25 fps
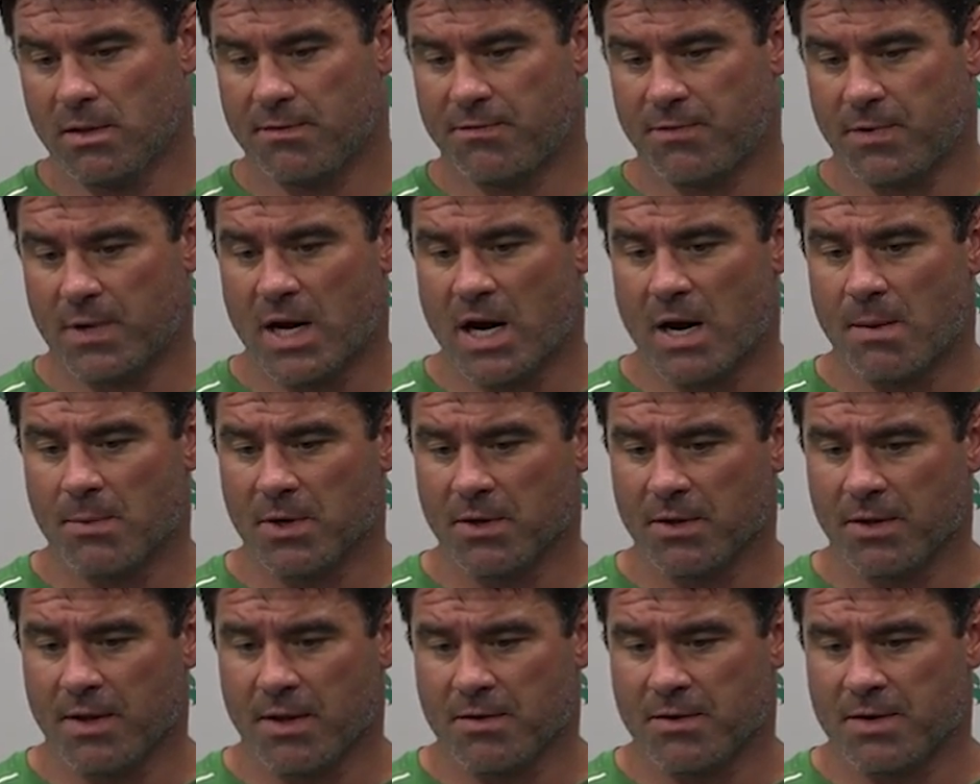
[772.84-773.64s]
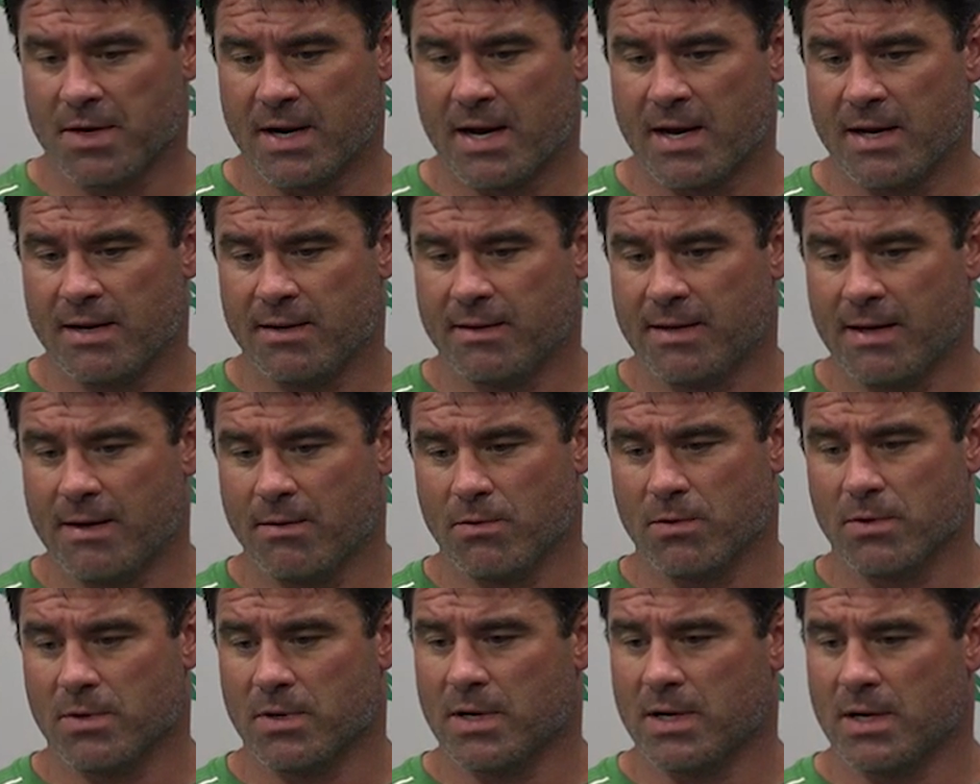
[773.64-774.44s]
phenomenal the other night. They
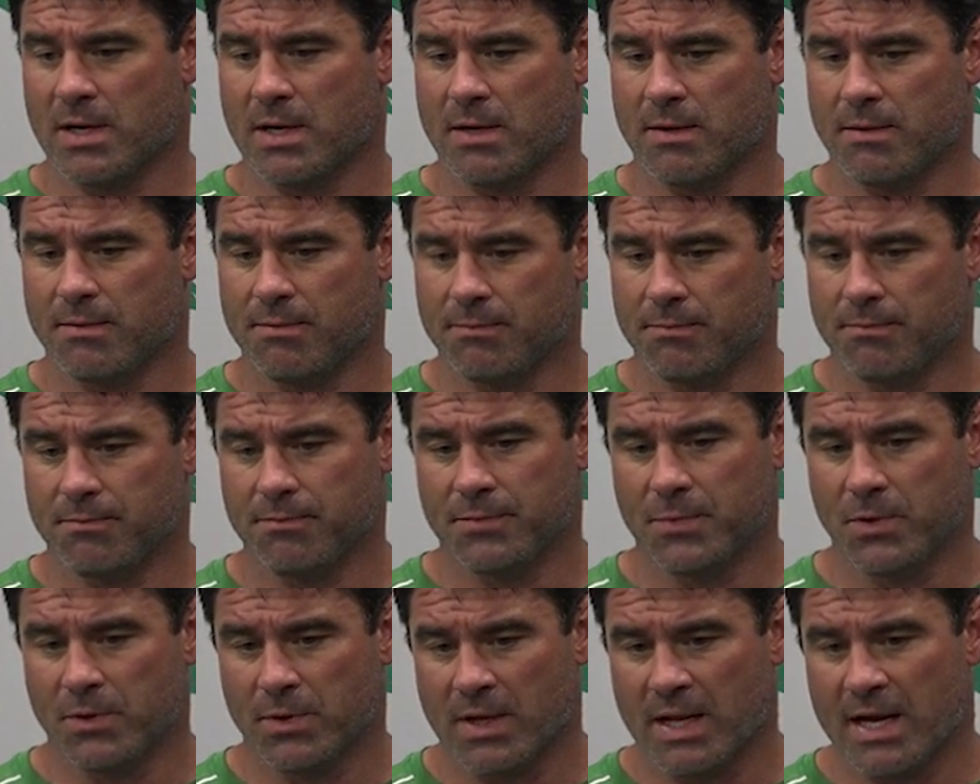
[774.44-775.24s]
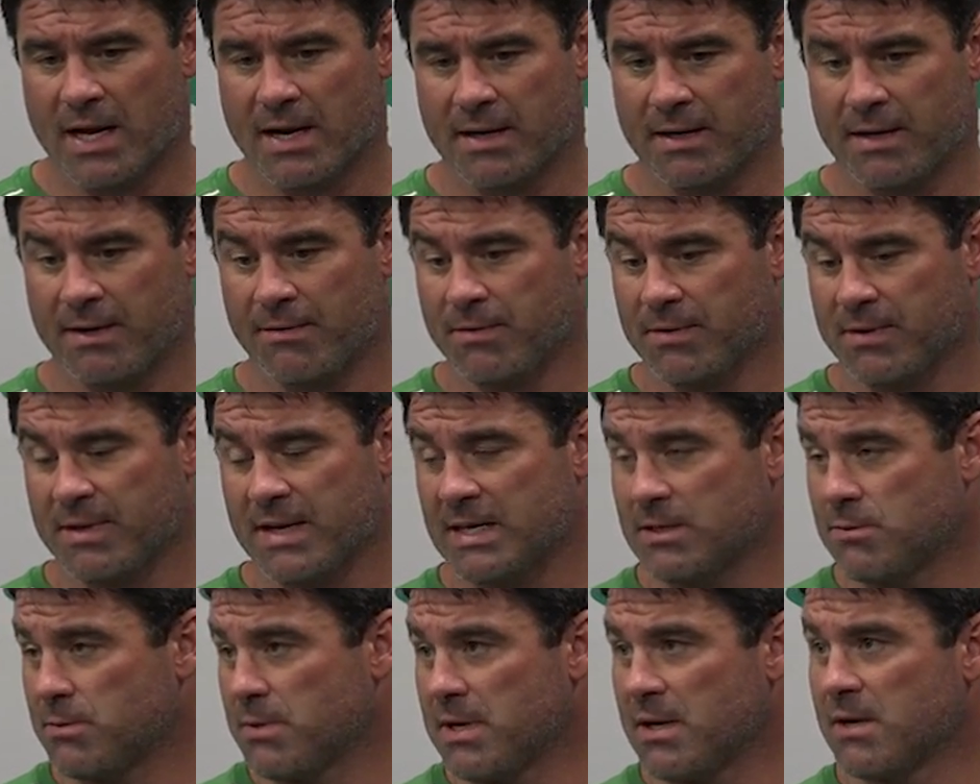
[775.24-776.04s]
were doing a lot of different
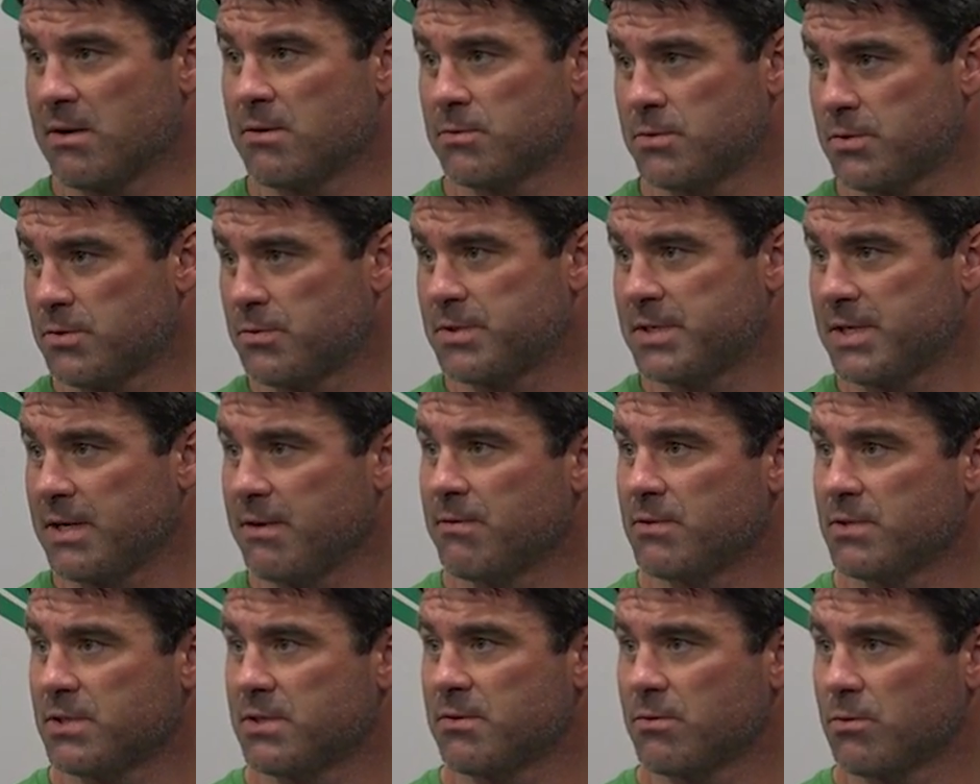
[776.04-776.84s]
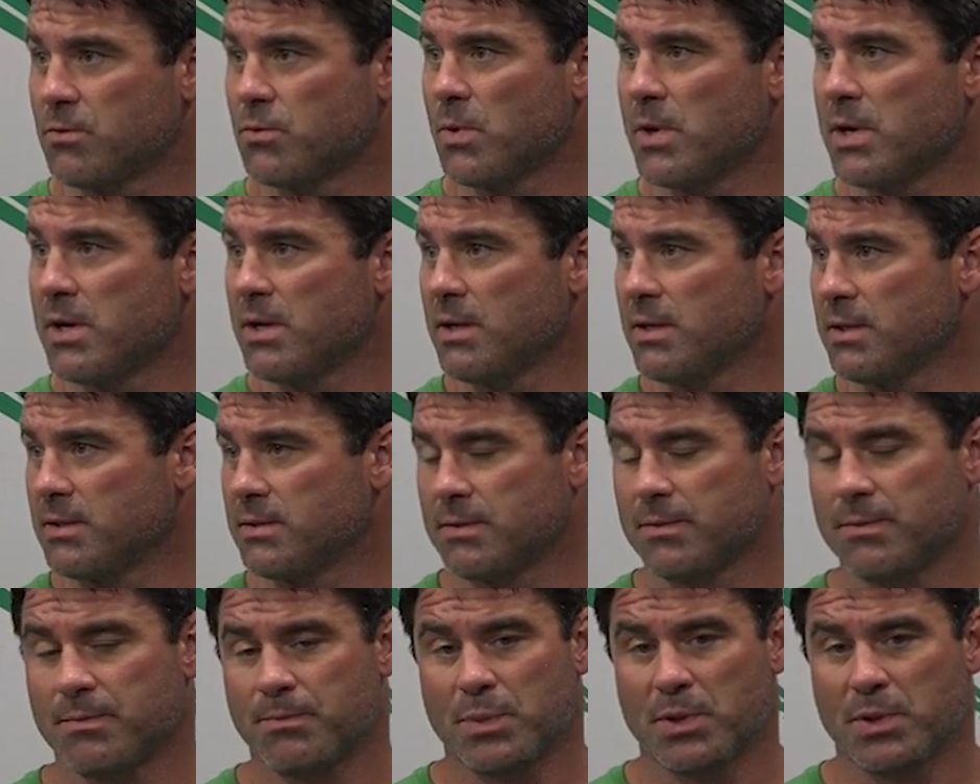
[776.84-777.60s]
things with their receivers as well,